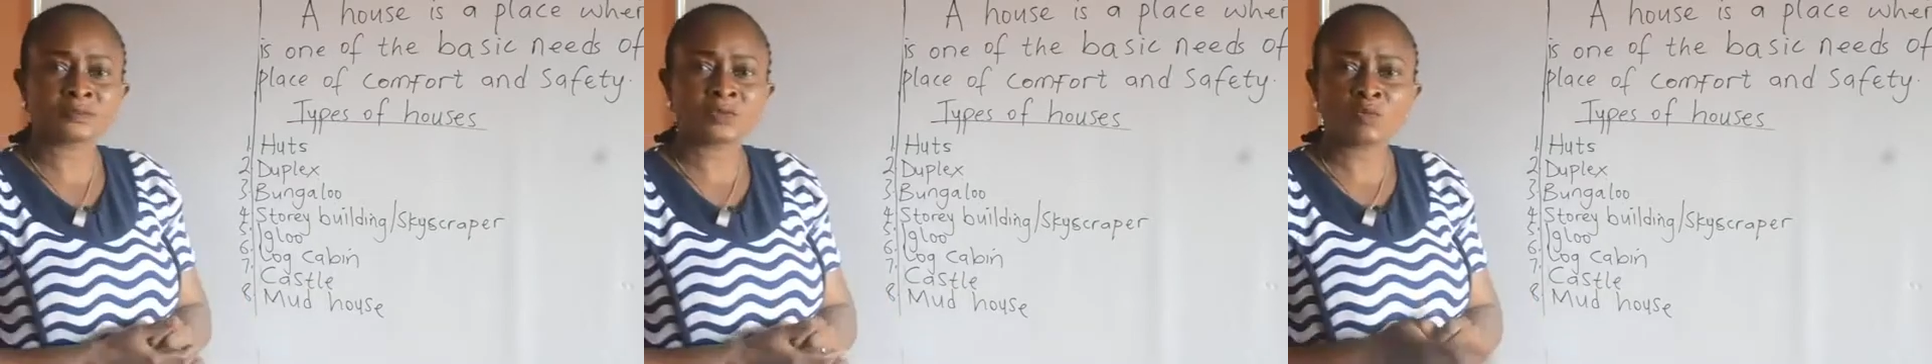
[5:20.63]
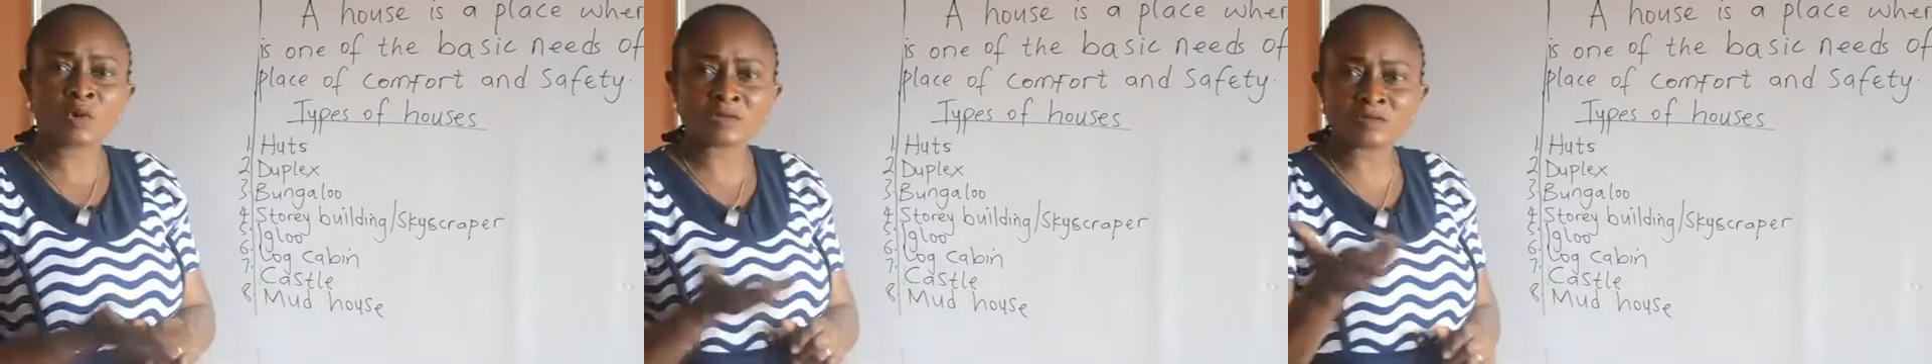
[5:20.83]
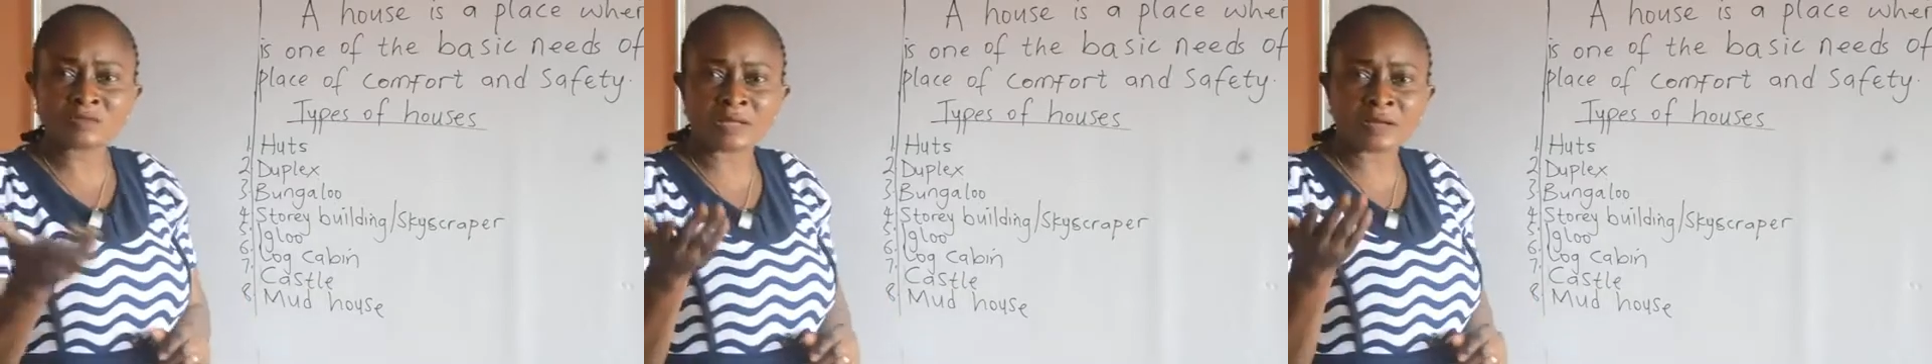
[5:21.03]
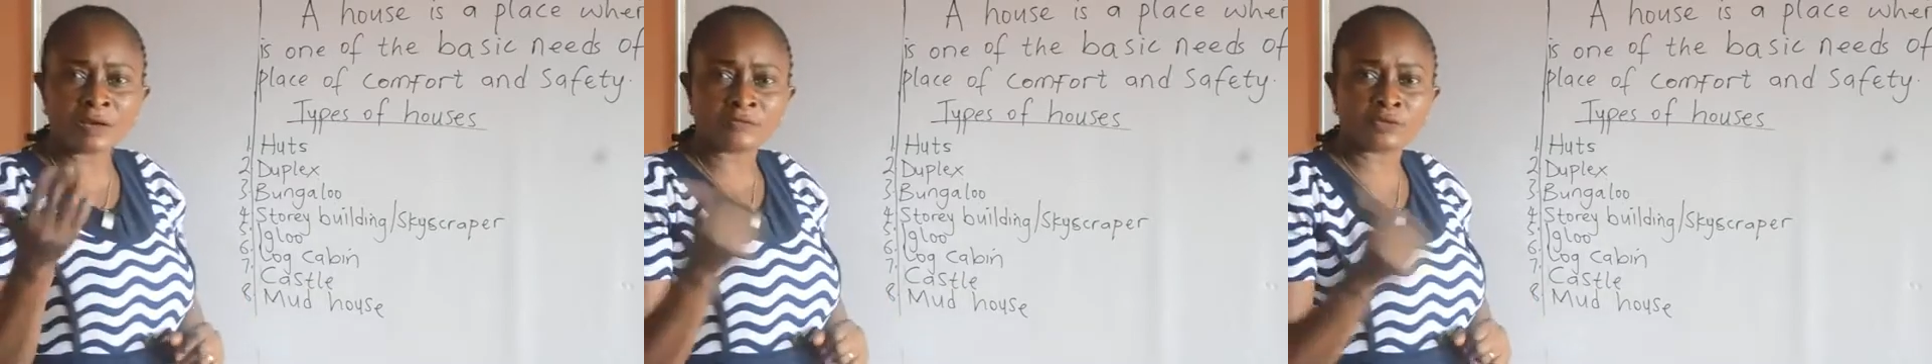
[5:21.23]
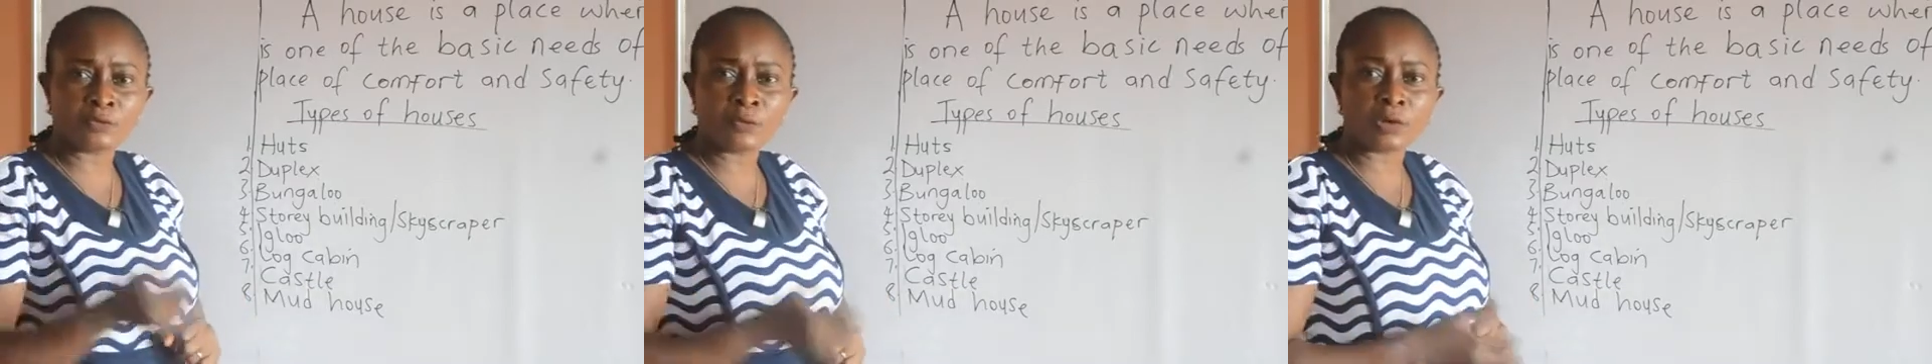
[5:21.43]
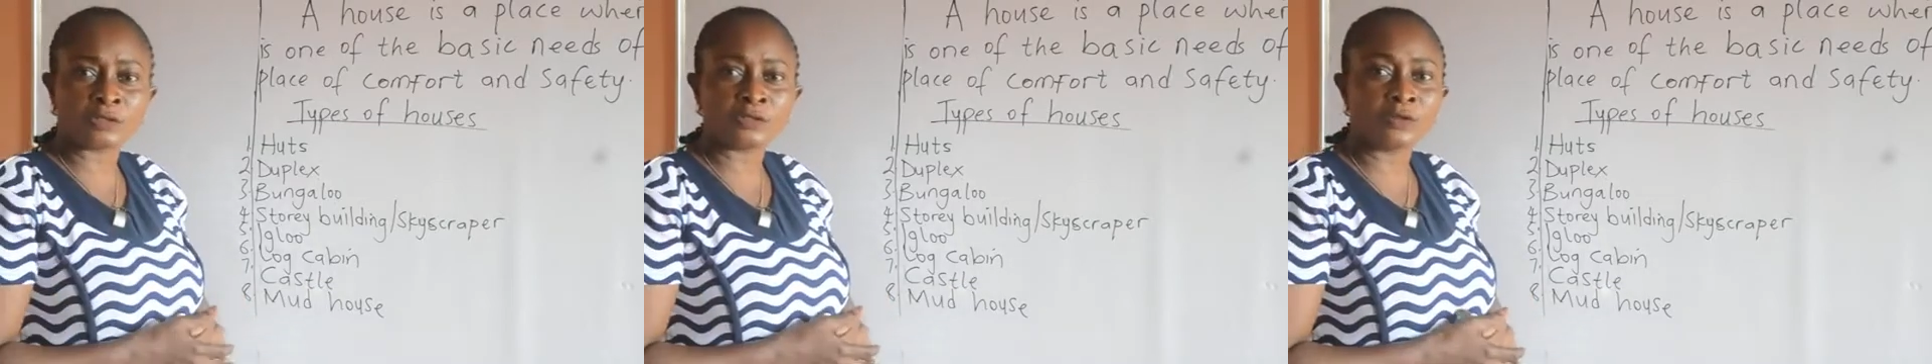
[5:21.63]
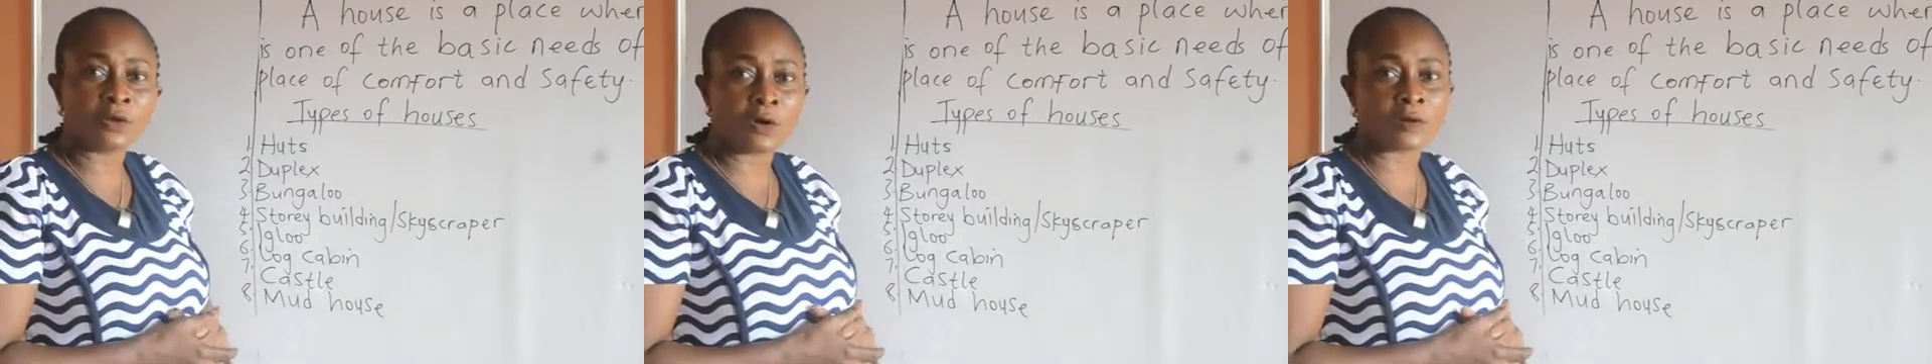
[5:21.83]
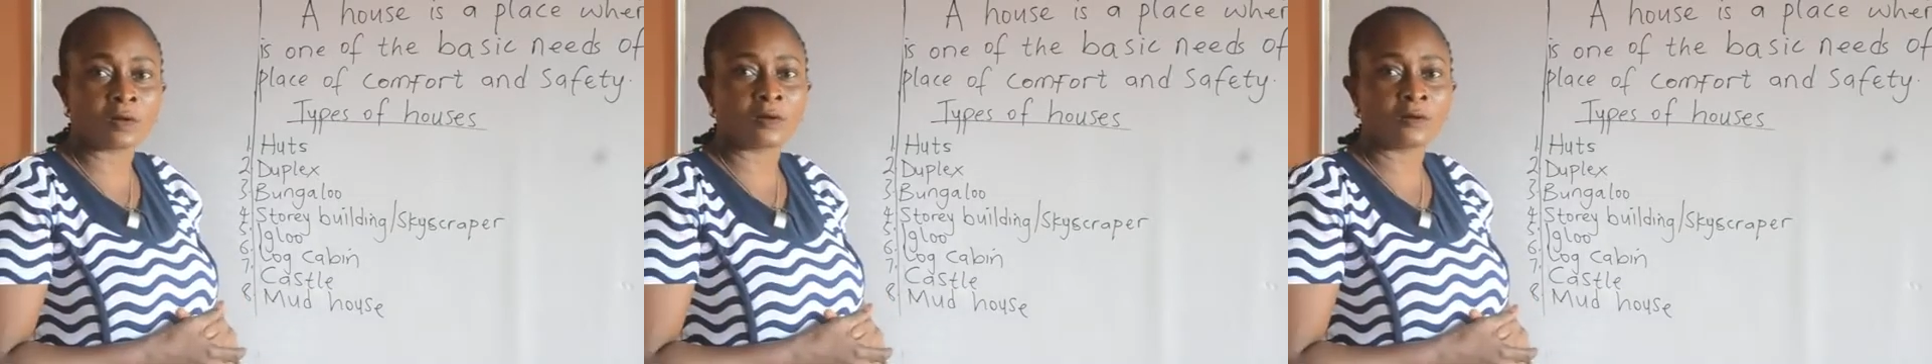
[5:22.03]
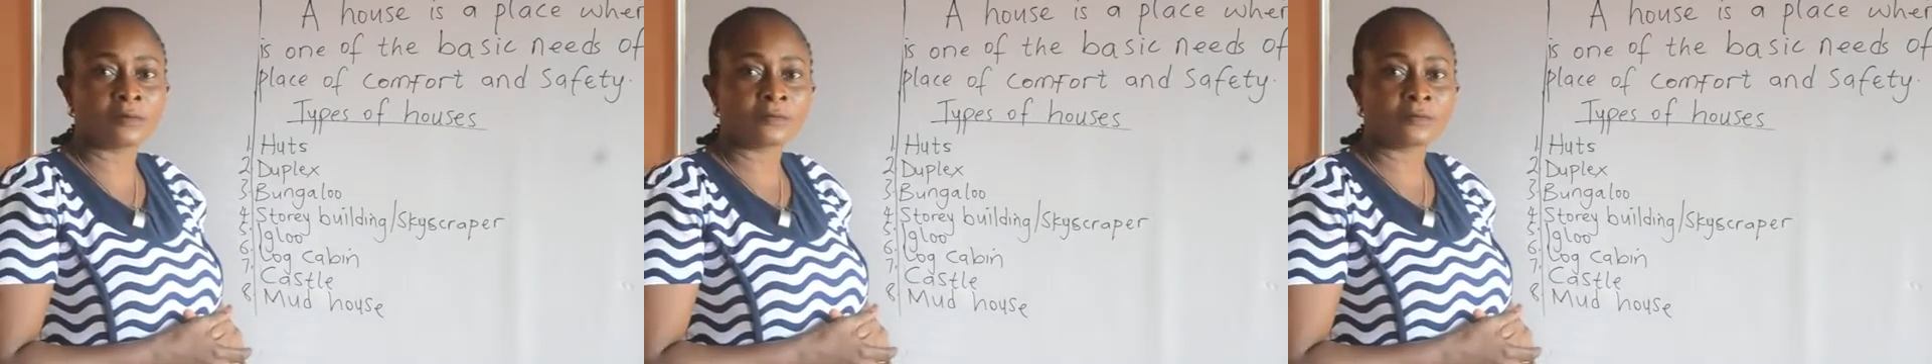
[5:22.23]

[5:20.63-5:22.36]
What do you think of the word log?